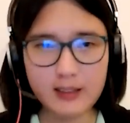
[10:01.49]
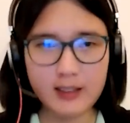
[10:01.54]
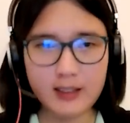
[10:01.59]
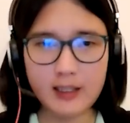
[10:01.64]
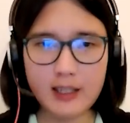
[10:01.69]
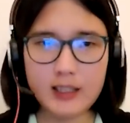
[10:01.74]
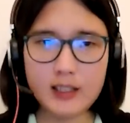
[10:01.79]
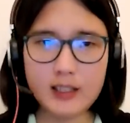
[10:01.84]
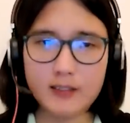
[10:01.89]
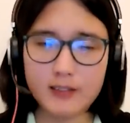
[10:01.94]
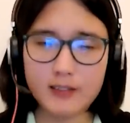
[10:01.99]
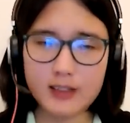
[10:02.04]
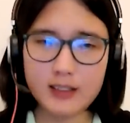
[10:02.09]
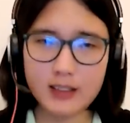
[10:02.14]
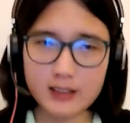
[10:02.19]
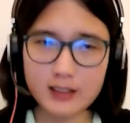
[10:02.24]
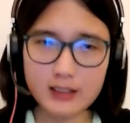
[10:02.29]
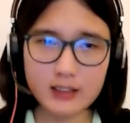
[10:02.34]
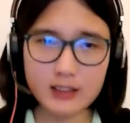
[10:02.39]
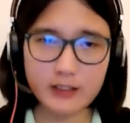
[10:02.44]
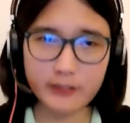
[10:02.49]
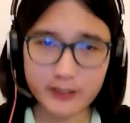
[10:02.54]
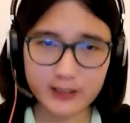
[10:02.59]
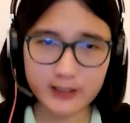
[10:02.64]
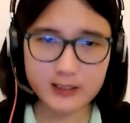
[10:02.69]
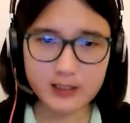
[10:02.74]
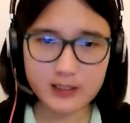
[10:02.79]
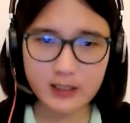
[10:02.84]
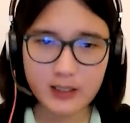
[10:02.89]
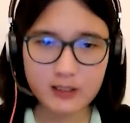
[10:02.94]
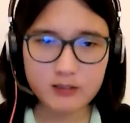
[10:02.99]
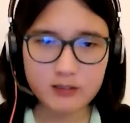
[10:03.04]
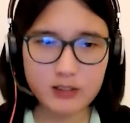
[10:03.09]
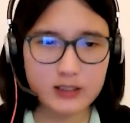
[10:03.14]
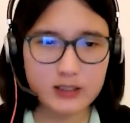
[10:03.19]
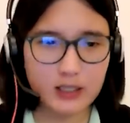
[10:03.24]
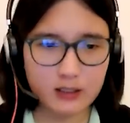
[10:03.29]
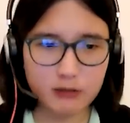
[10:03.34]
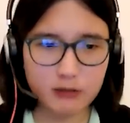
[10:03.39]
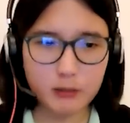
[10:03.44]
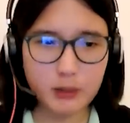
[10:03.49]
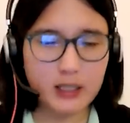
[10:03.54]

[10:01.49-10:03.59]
And you would think that the first result would be